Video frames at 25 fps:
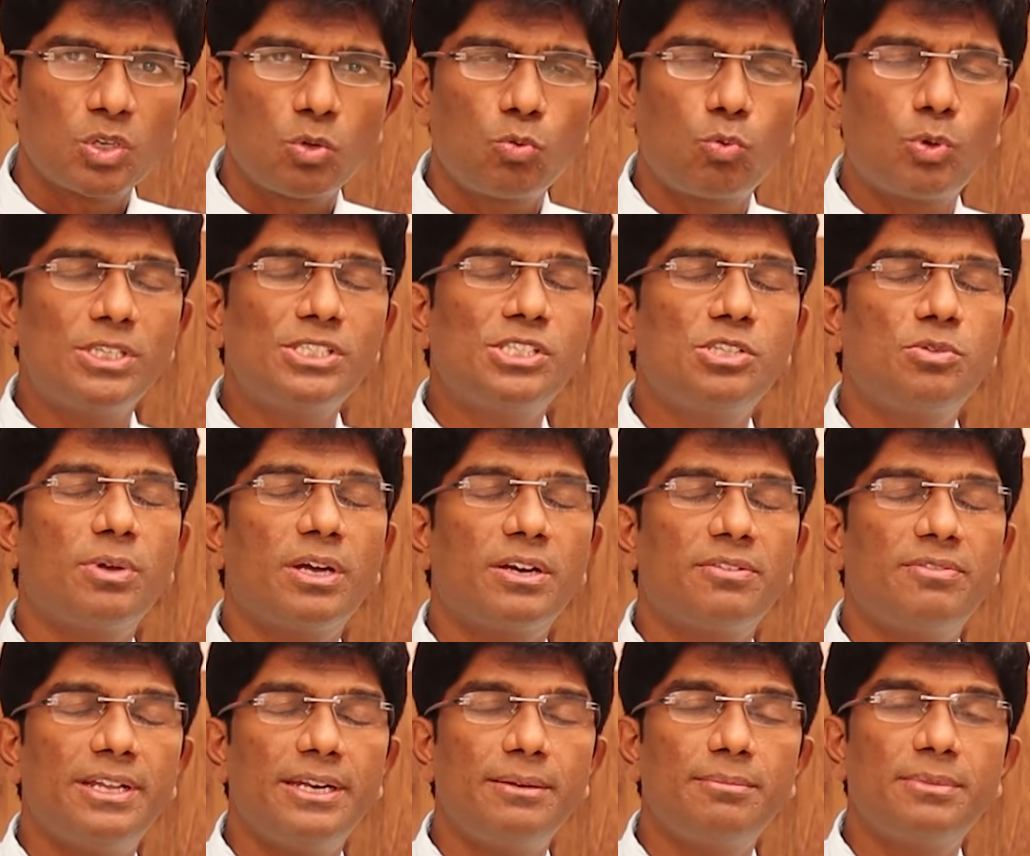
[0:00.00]
Once you
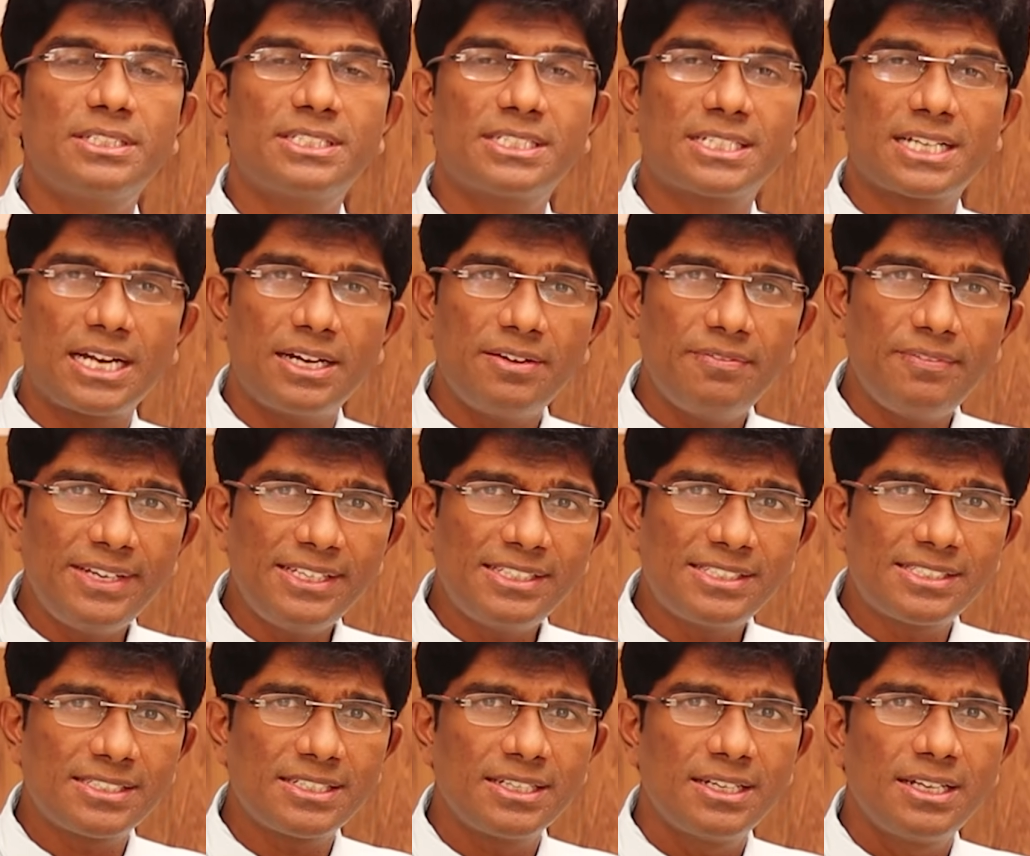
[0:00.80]
are very much
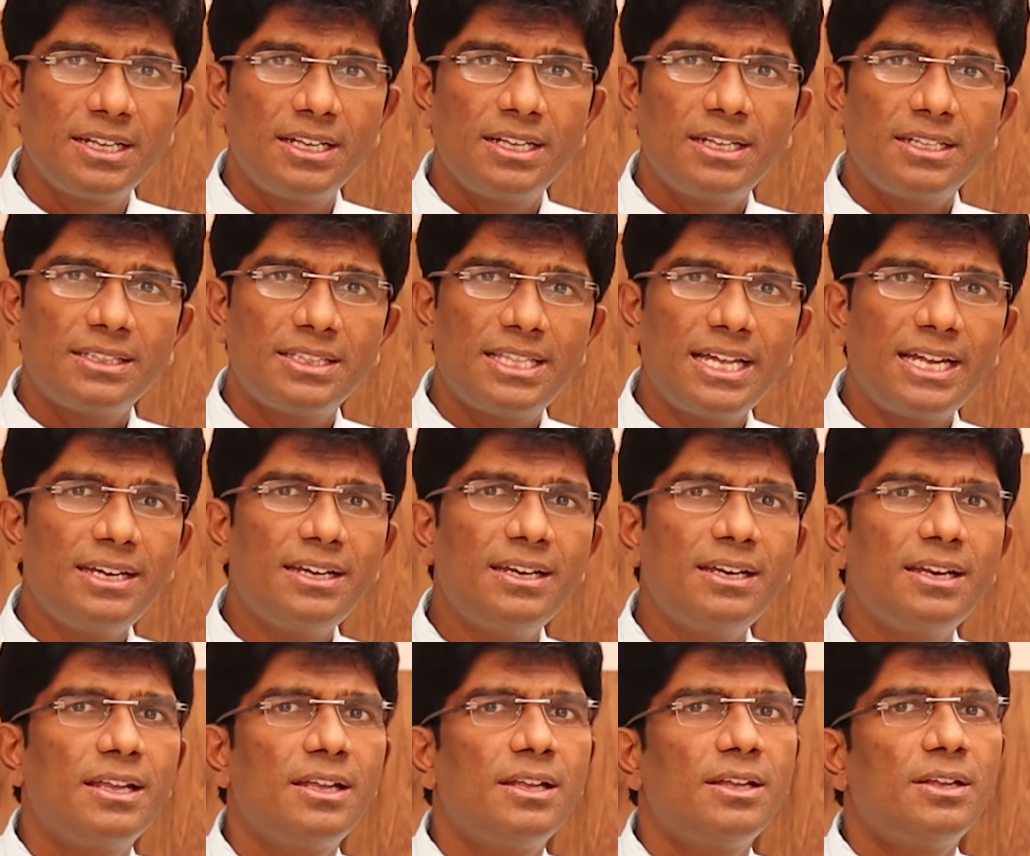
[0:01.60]
convinced,
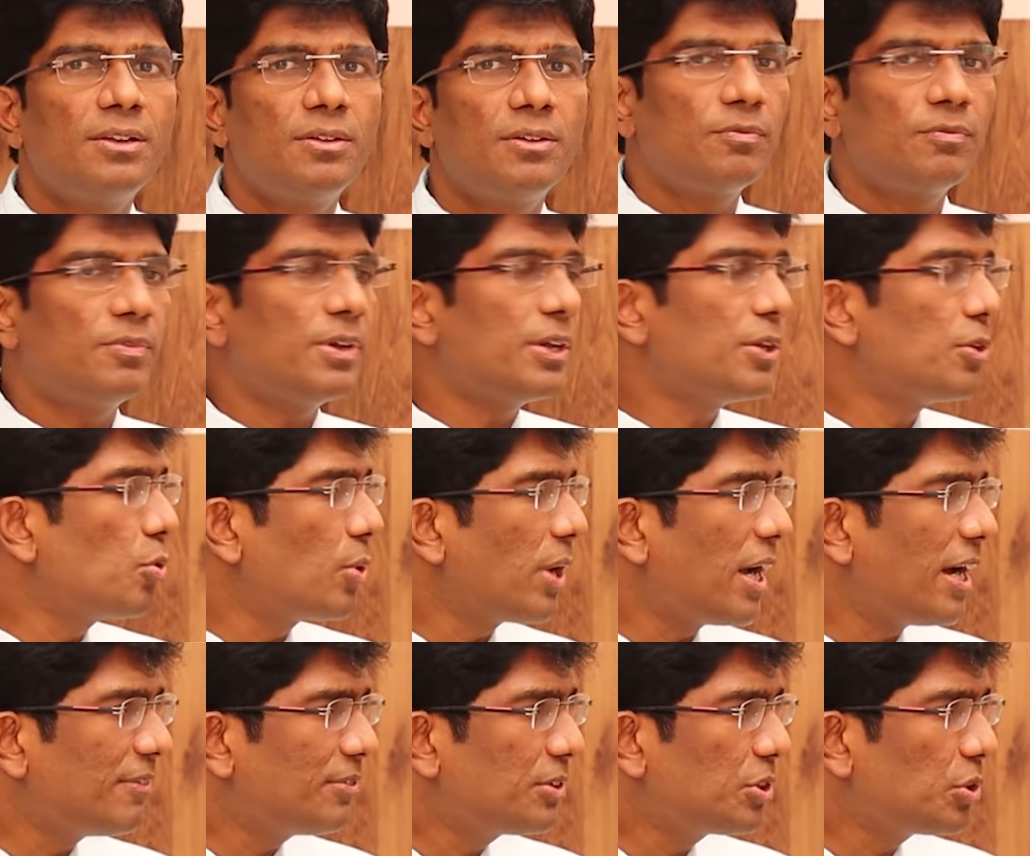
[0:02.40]
then you
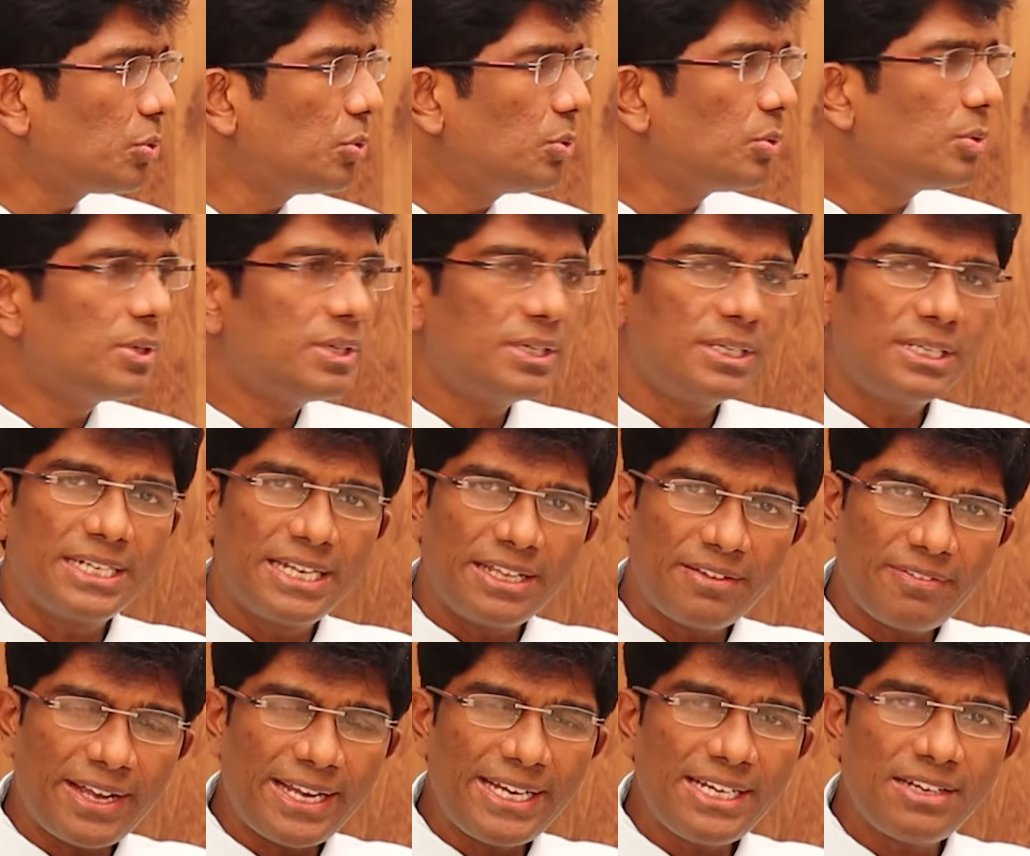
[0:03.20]
have to
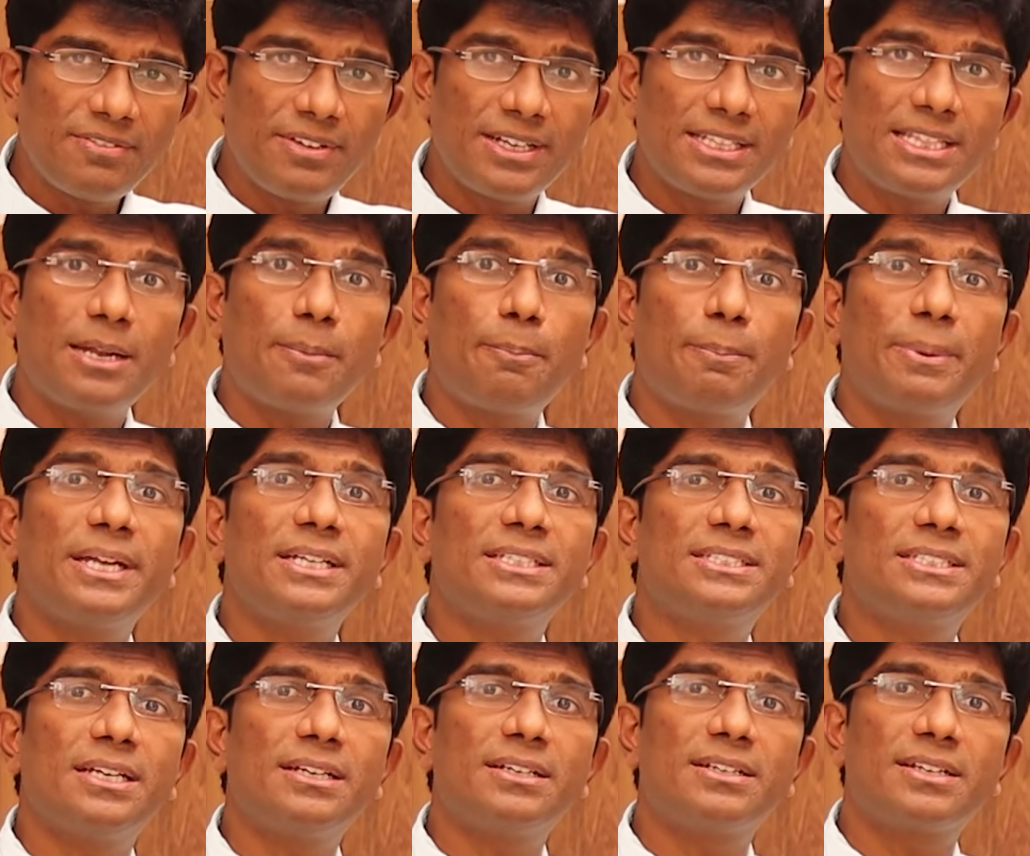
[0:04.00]
divide whether
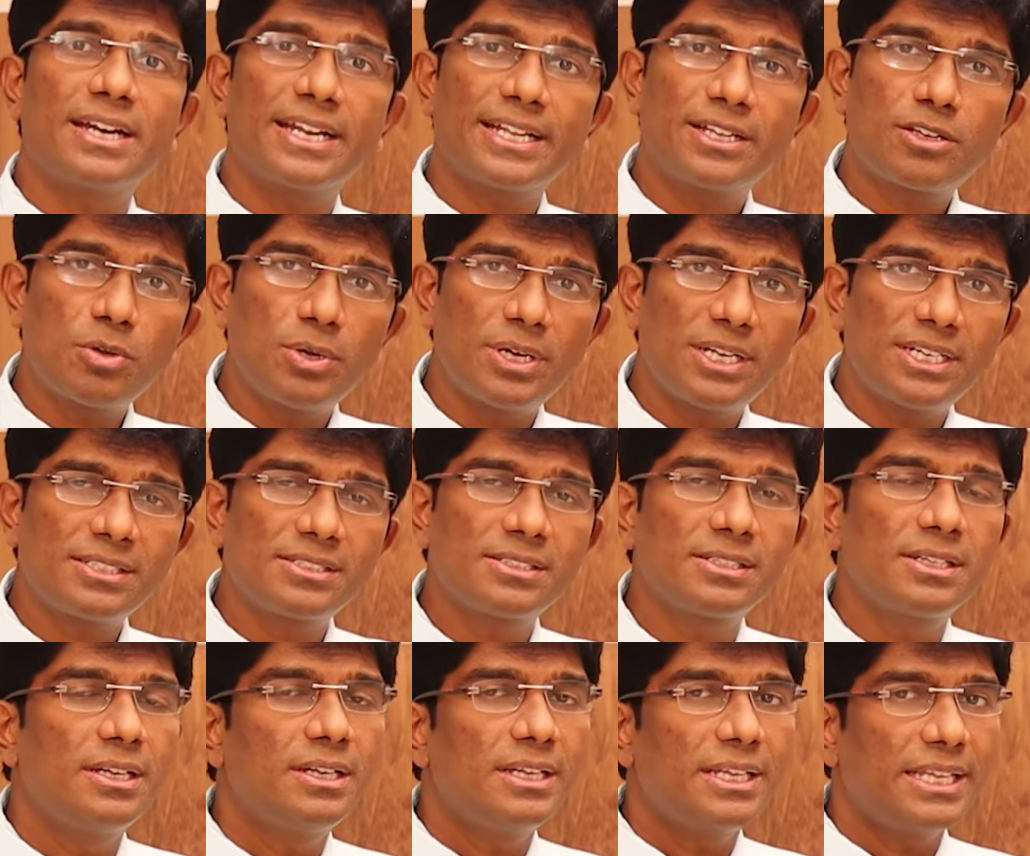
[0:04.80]
patient
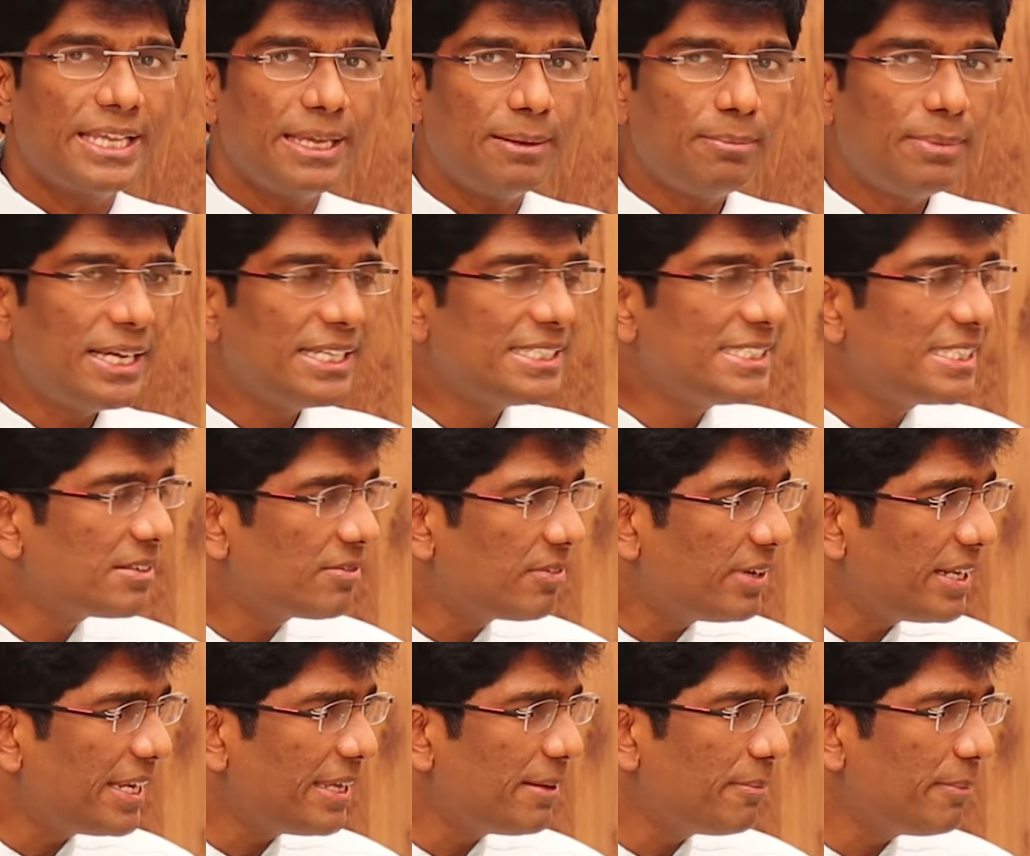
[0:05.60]
requires
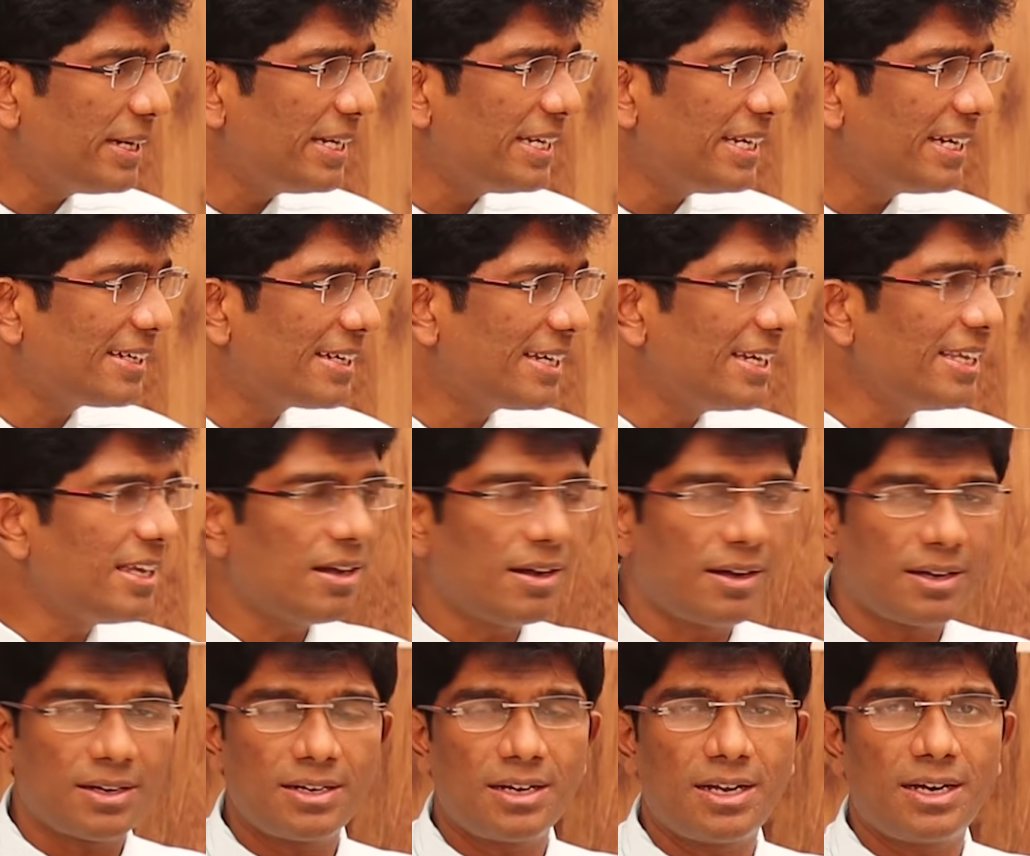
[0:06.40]
imaging very immediately
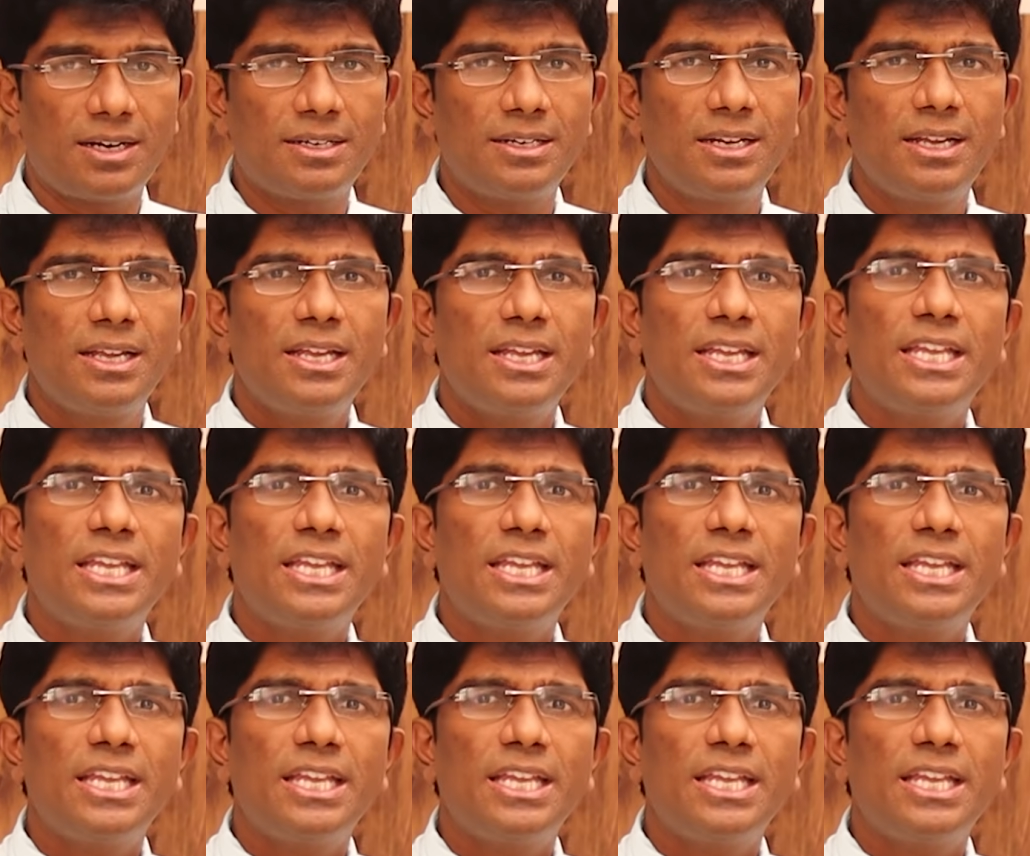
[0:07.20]
or not.